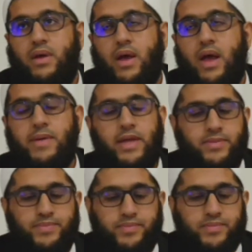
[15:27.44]
I
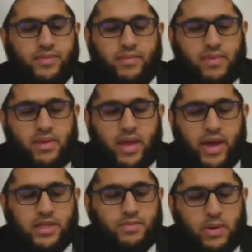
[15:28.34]
mean,
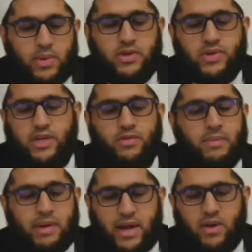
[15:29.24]
it's bewildering to me,
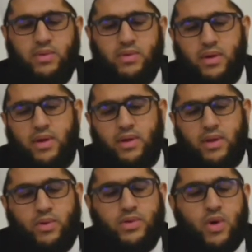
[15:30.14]
but I don't
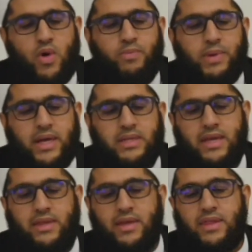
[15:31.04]
lose hope because
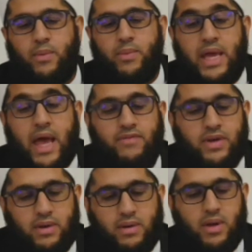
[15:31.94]
I think that we
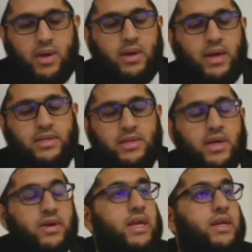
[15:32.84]
haven't
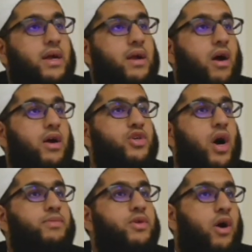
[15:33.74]
necessarily done our
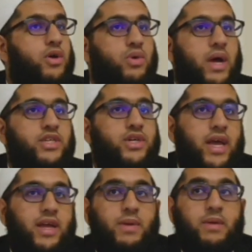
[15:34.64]
job to also
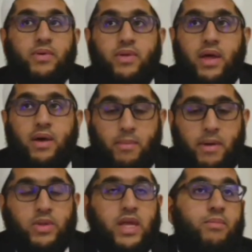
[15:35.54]
educate people
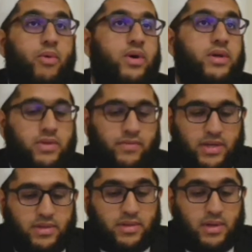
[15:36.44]
about the importance of
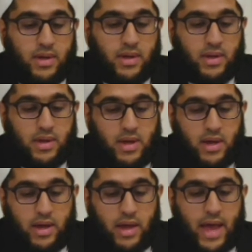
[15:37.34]
this.
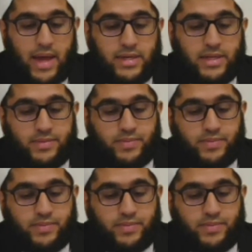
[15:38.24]
And